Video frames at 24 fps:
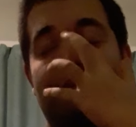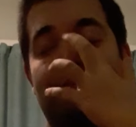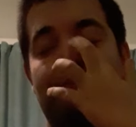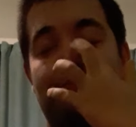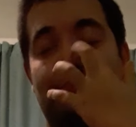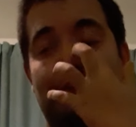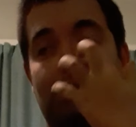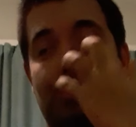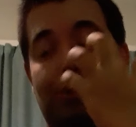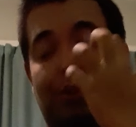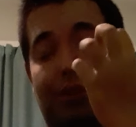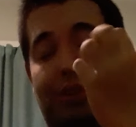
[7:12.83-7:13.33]

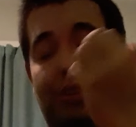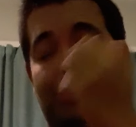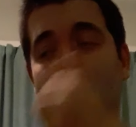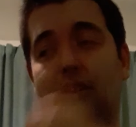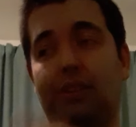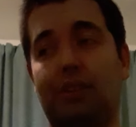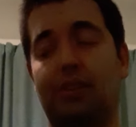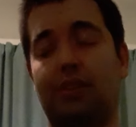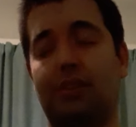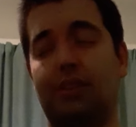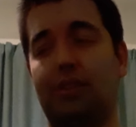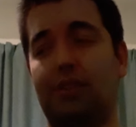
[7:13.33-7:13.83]
But
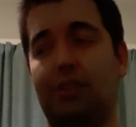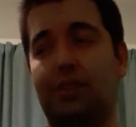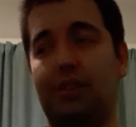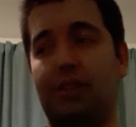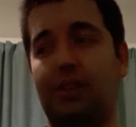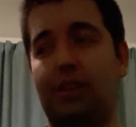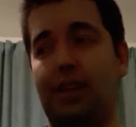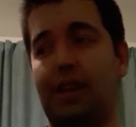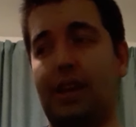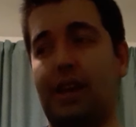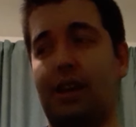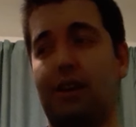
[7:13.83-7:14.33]

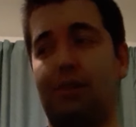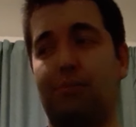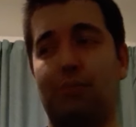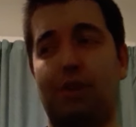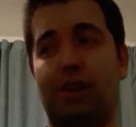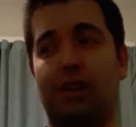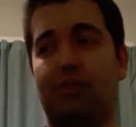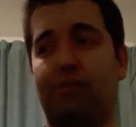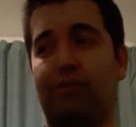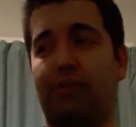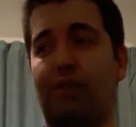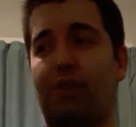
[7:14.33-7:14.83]
yeah, made
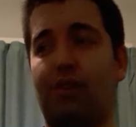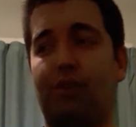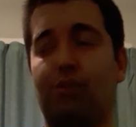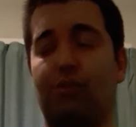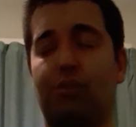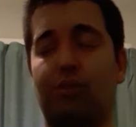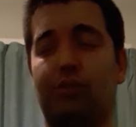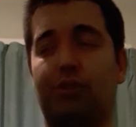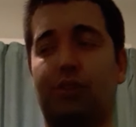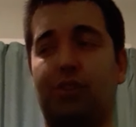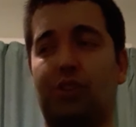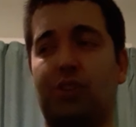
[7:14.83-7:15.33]
a very
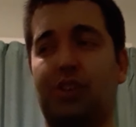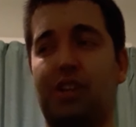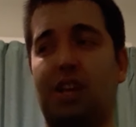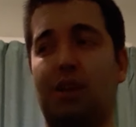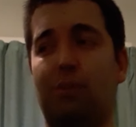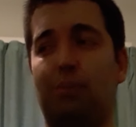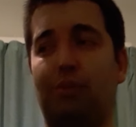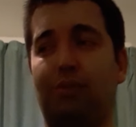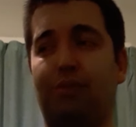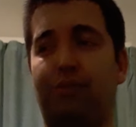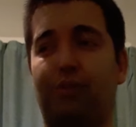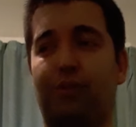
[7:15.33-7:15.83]
good
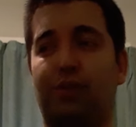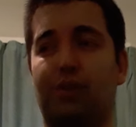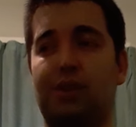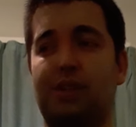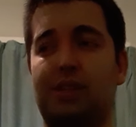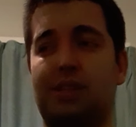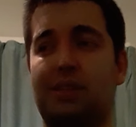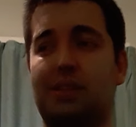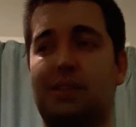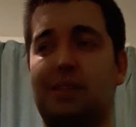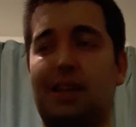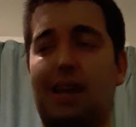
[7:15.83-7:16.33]
debut for
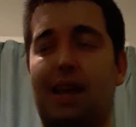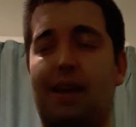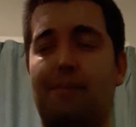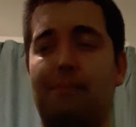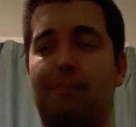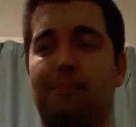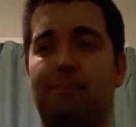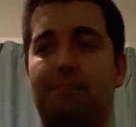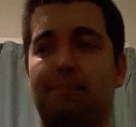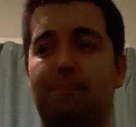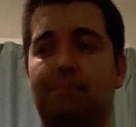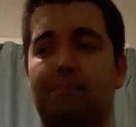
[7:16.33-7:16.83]
his
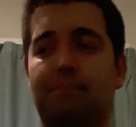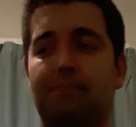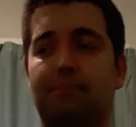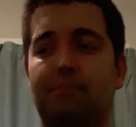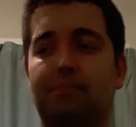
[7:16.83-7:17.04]
um,